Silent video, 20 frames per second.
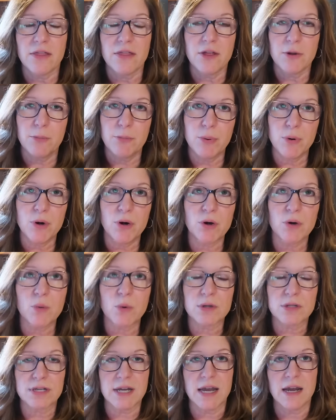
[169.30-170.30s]
the book
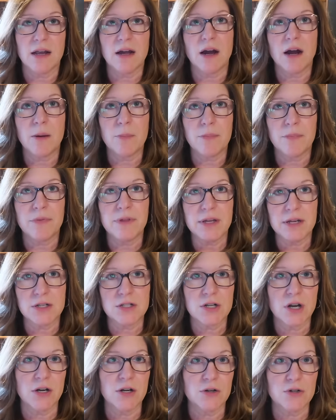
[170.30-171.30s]
will take up the
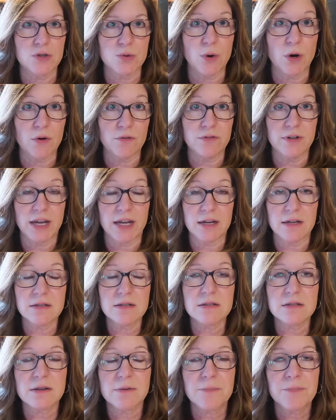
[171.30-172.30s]
entire 12
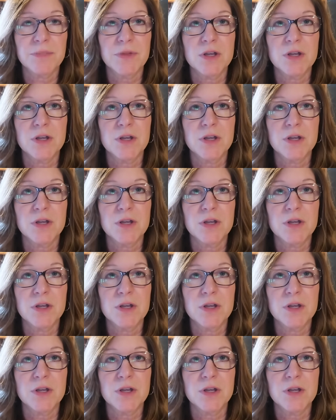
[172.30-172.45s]
days.